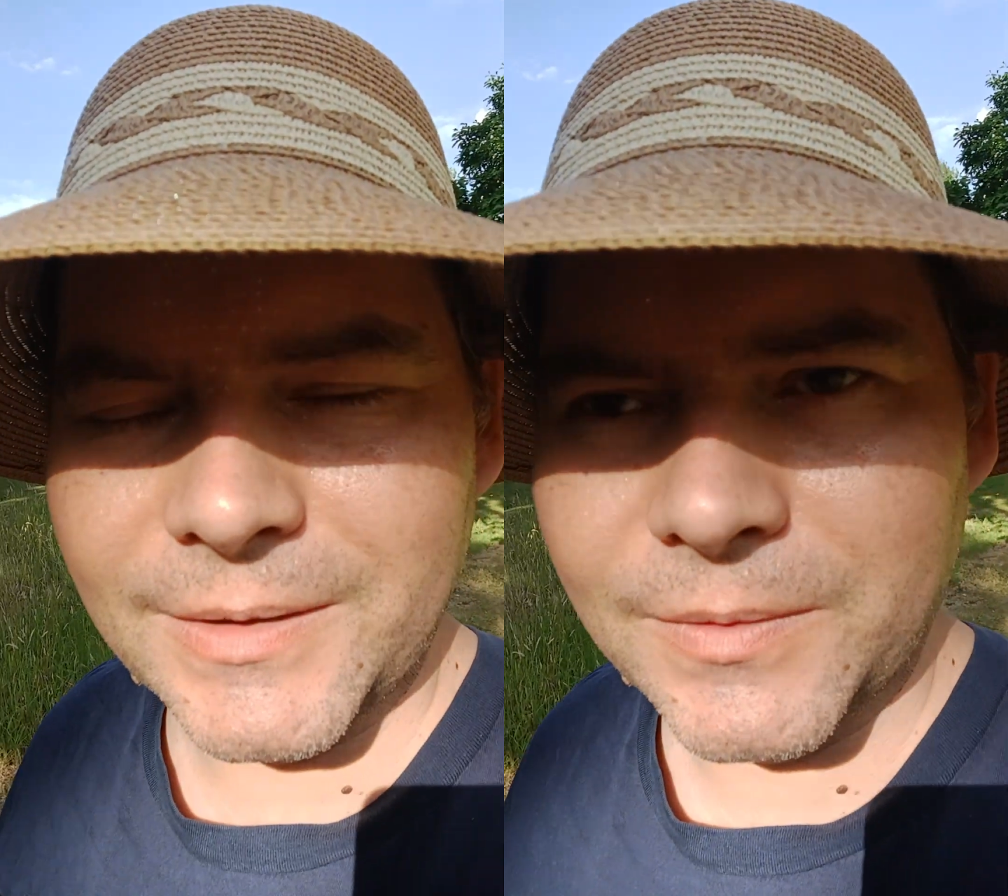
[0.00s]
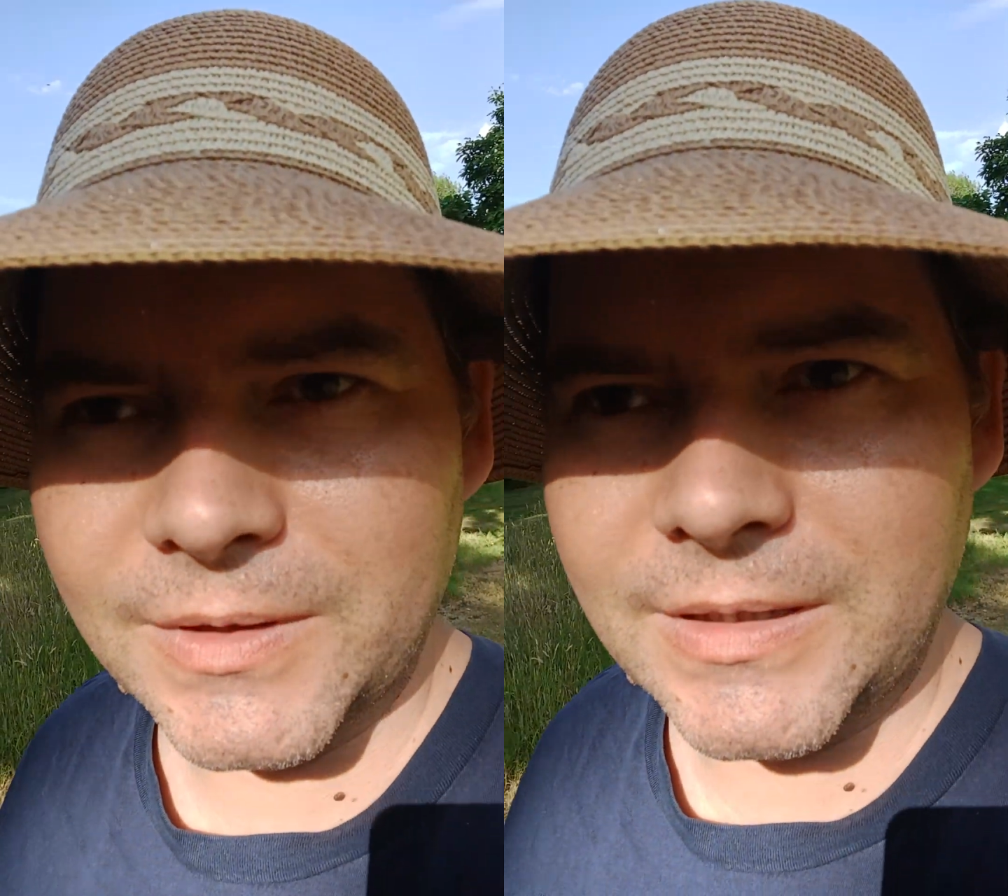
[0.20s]

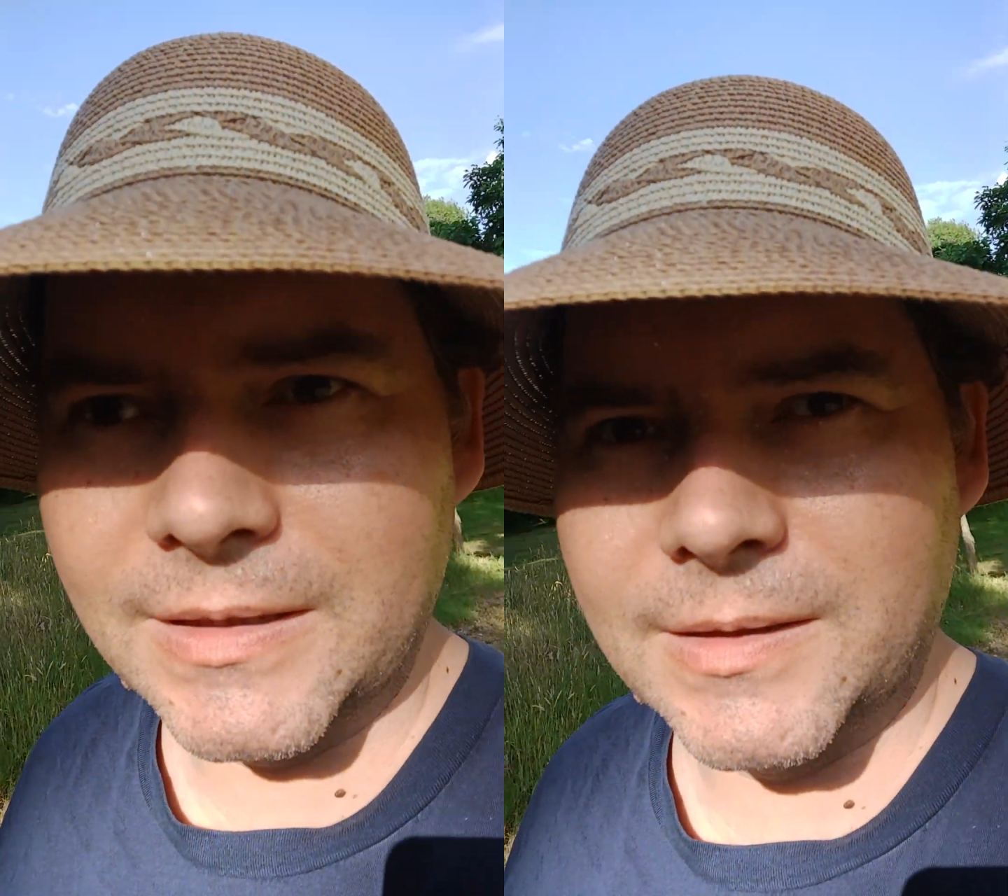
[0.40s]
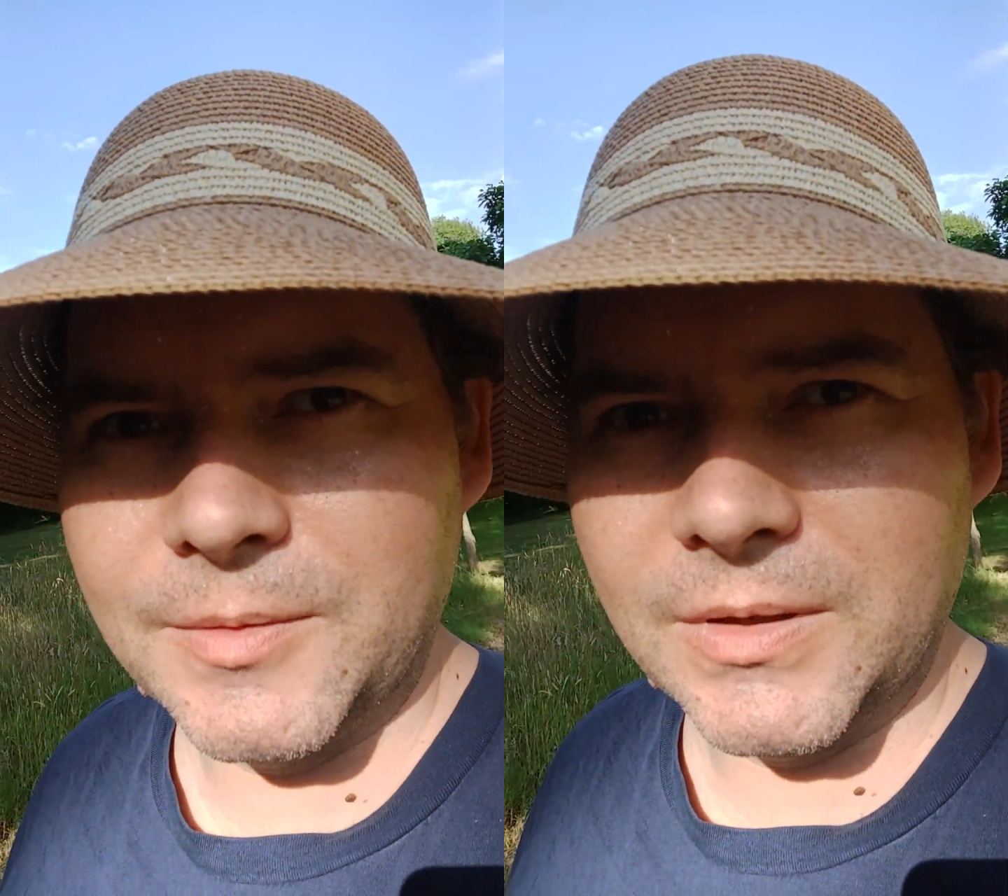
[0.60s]
it was
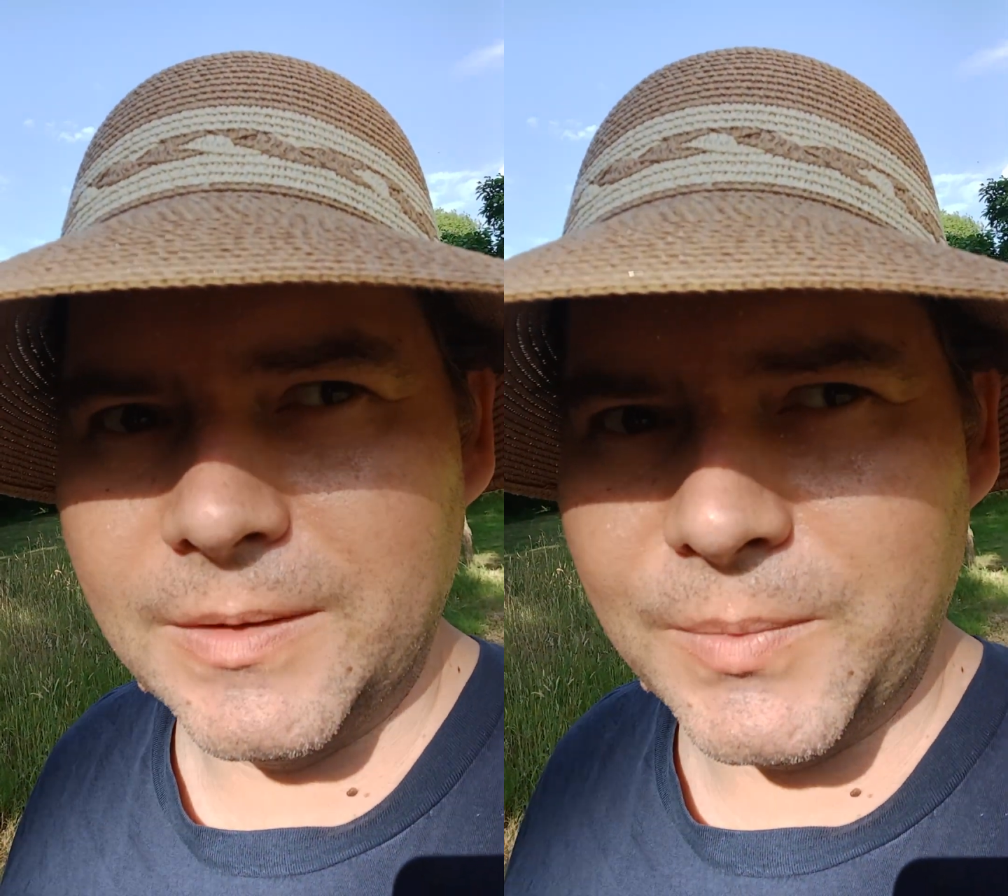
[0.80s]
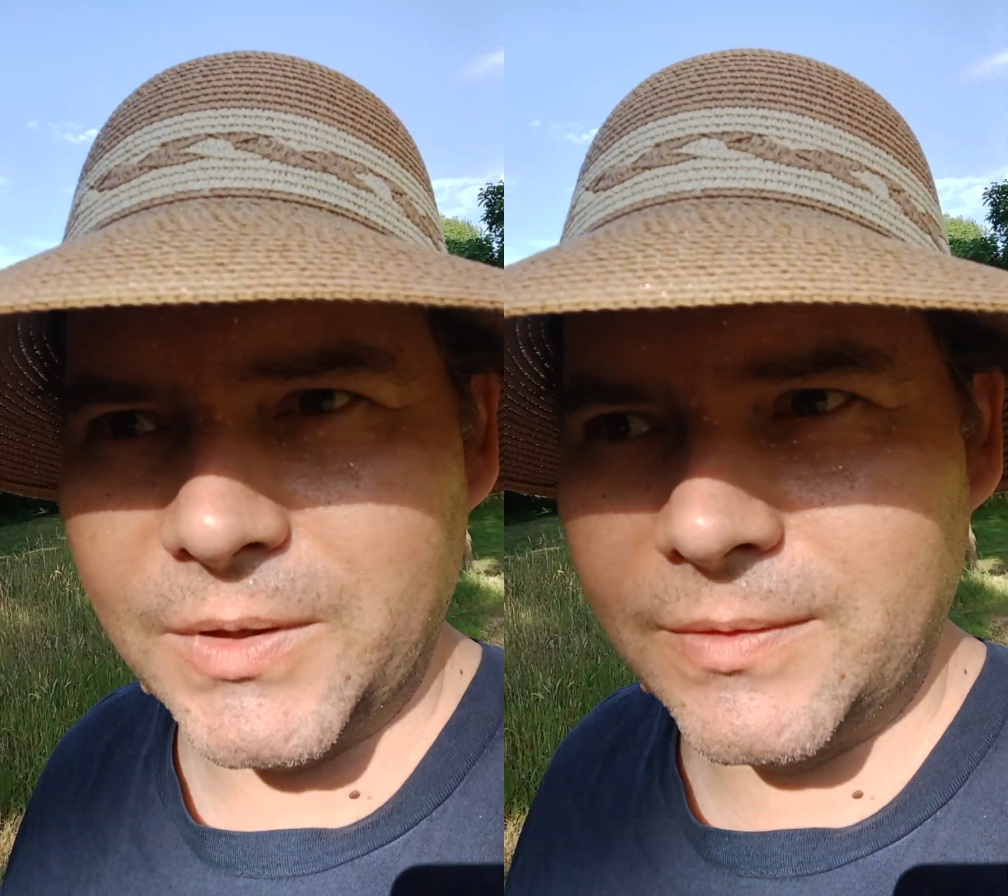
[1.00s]
just
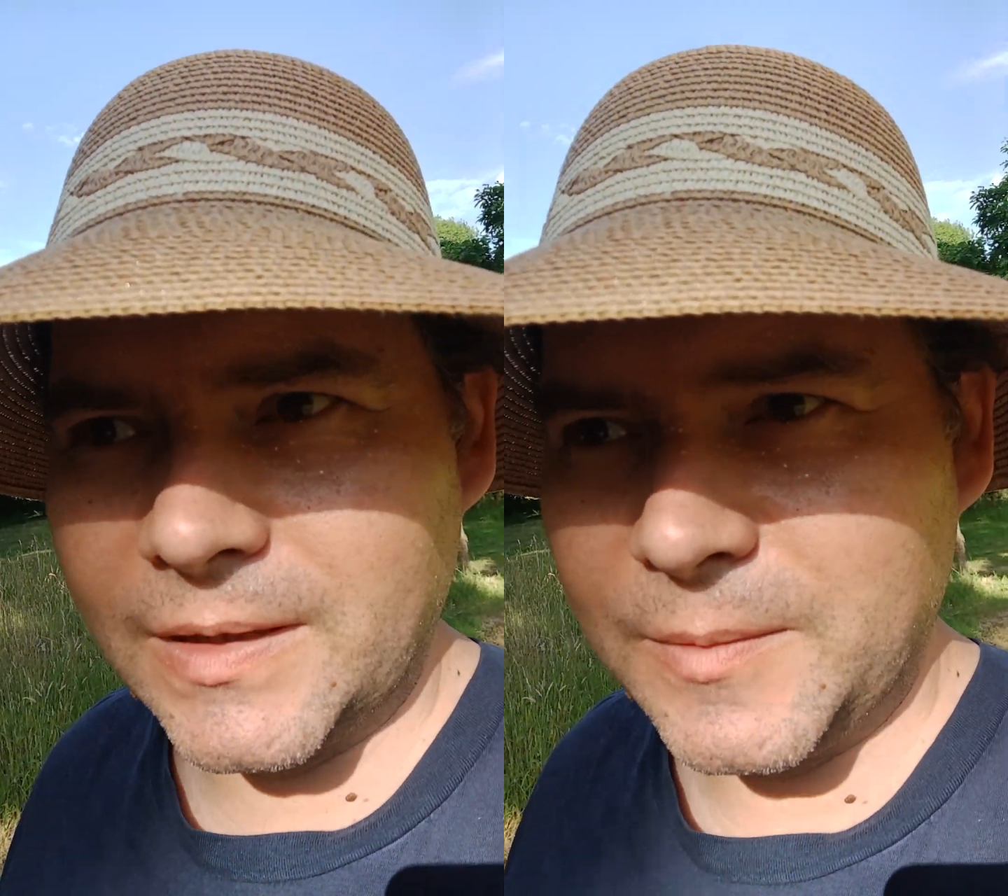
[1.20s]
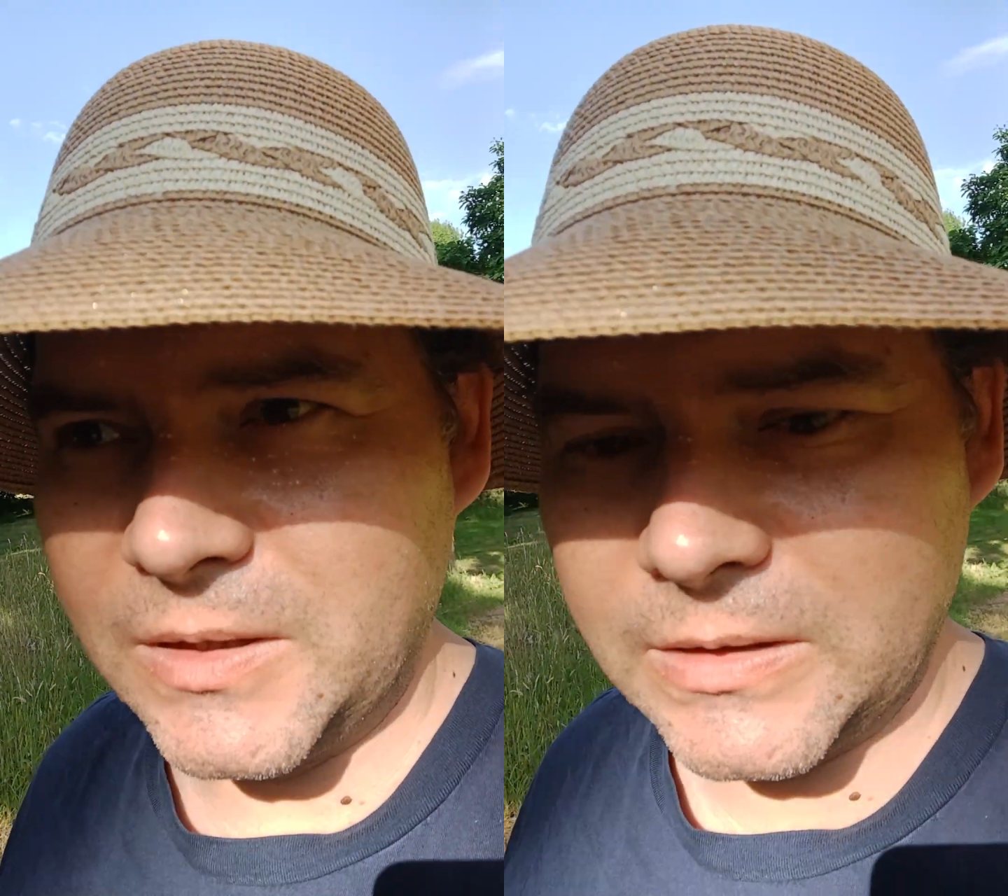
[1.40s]
absolutely
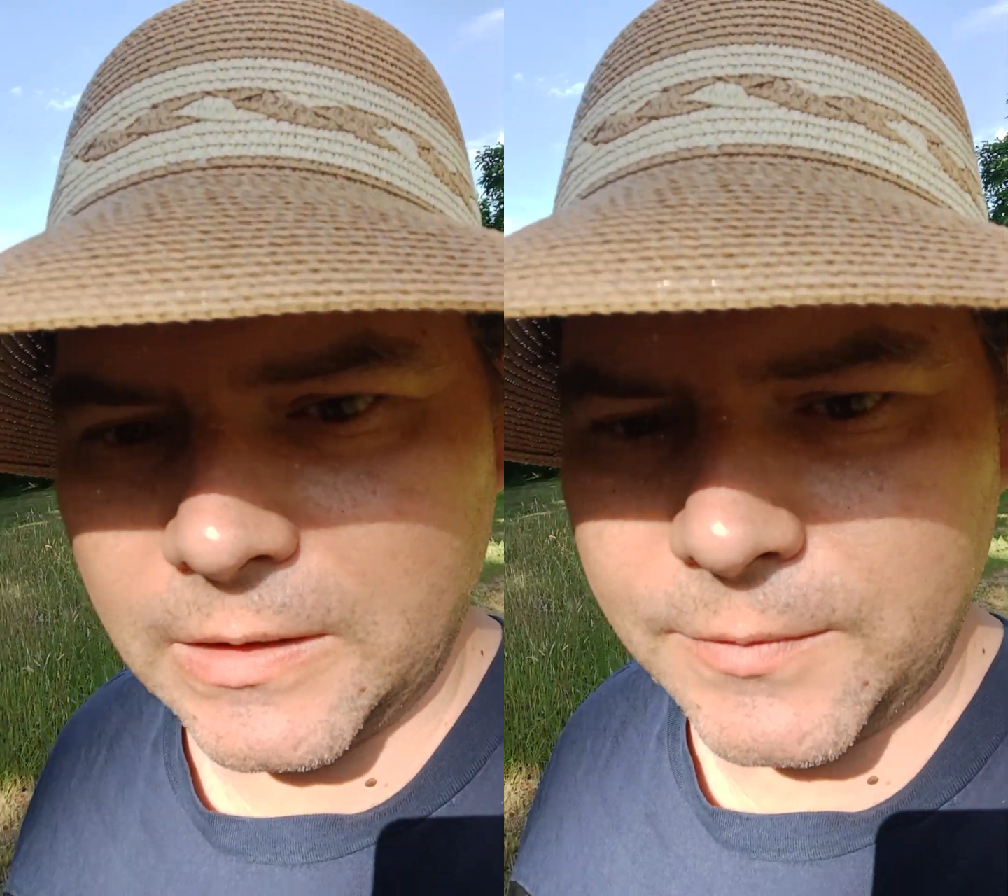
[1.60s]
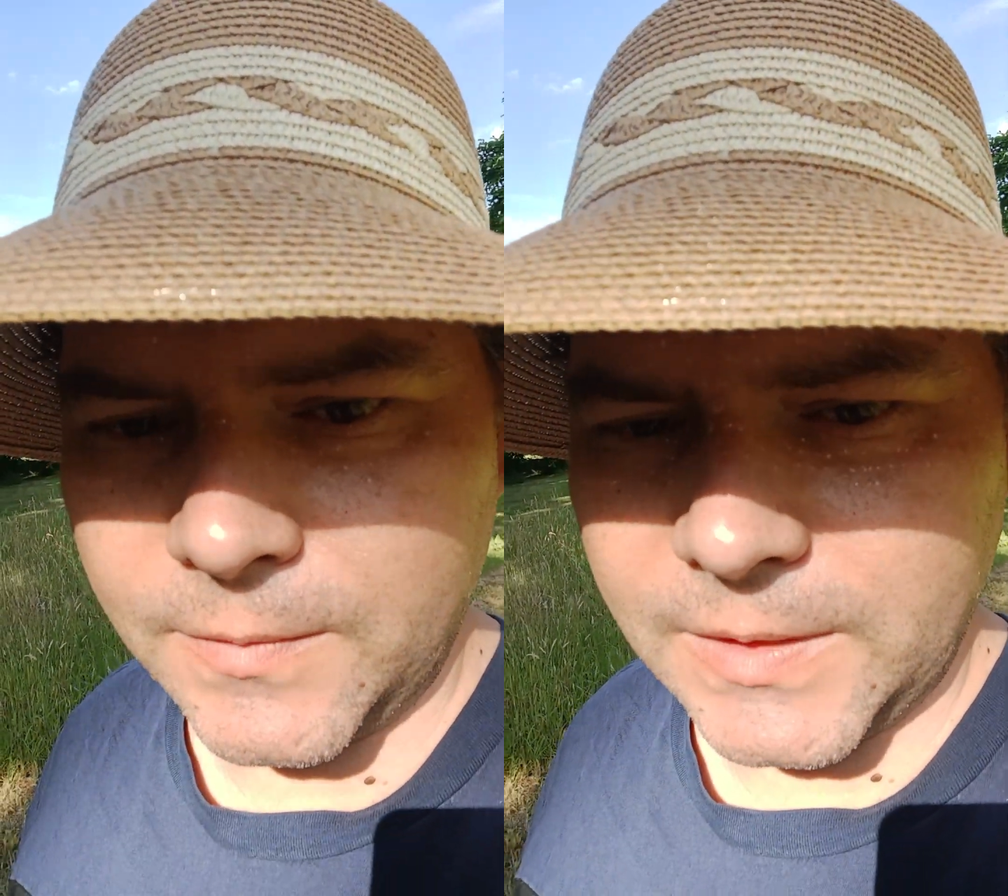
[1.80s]
perfect because half